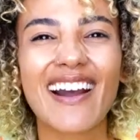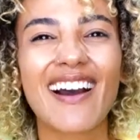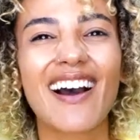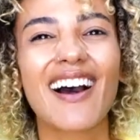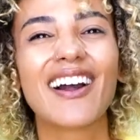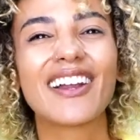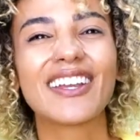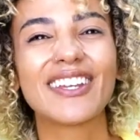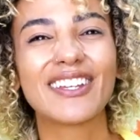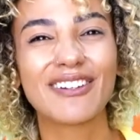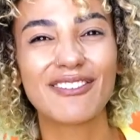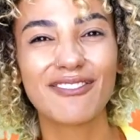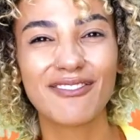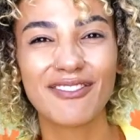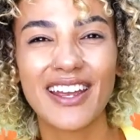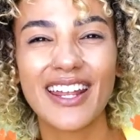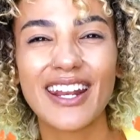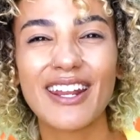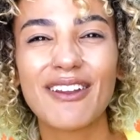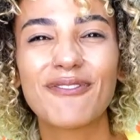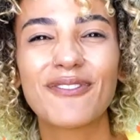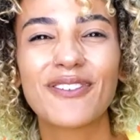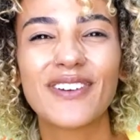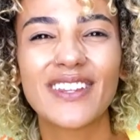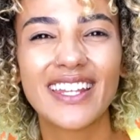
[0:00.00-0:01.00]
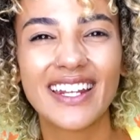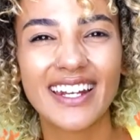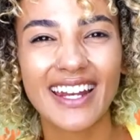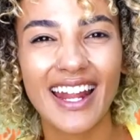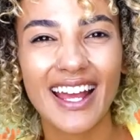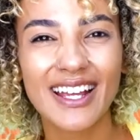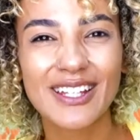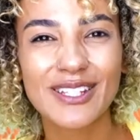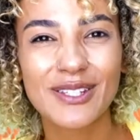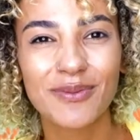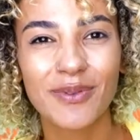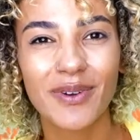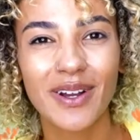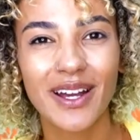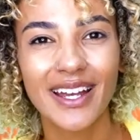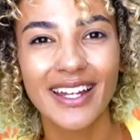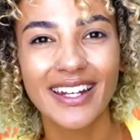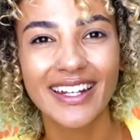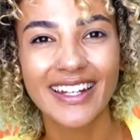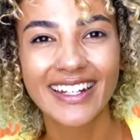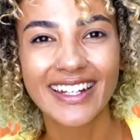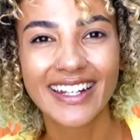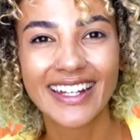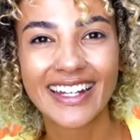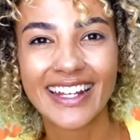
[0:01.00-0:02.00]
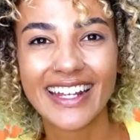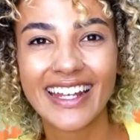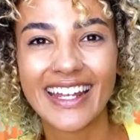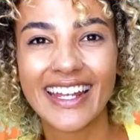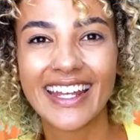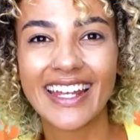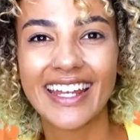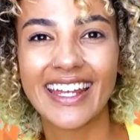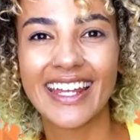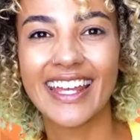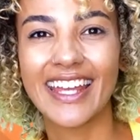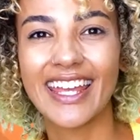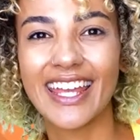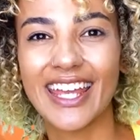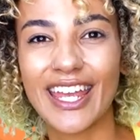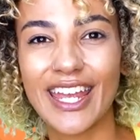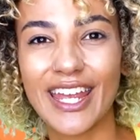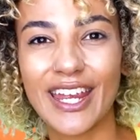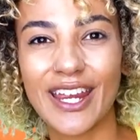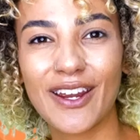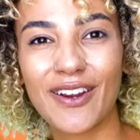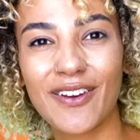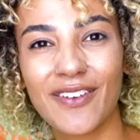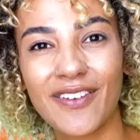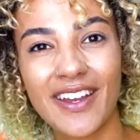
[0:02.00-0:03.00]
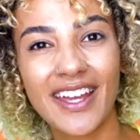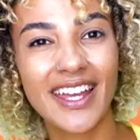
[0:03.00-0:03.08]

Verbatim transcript: Are you ready for the next one? Here